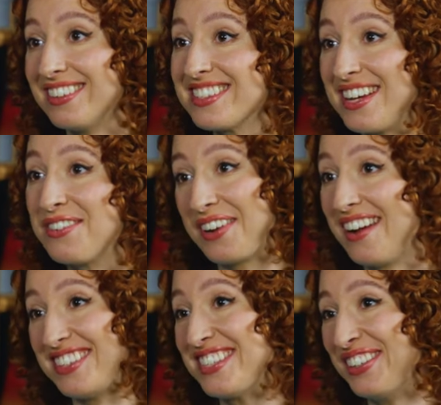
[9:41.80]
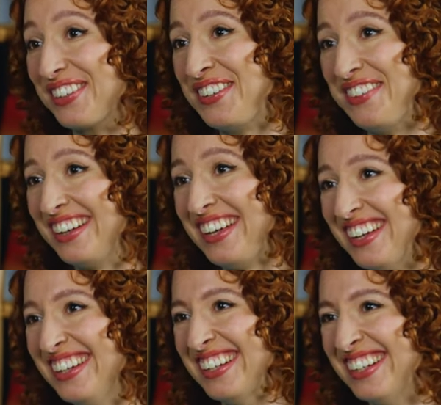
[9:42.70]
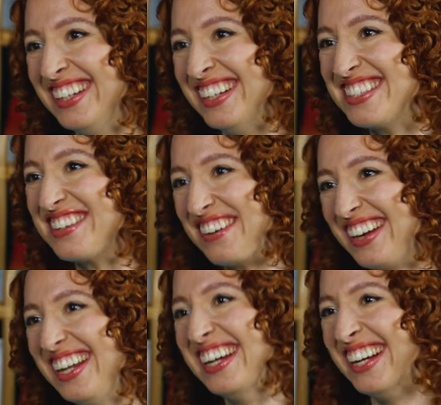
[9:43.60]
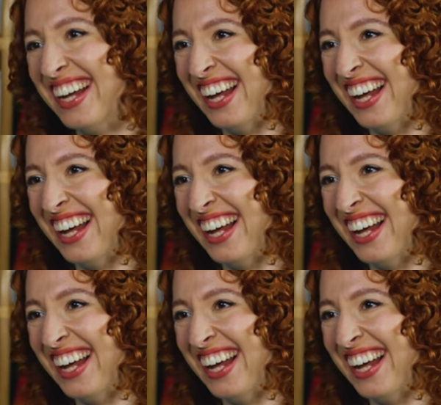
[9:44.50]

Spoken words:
yourself. We have to talk about you. Sorry.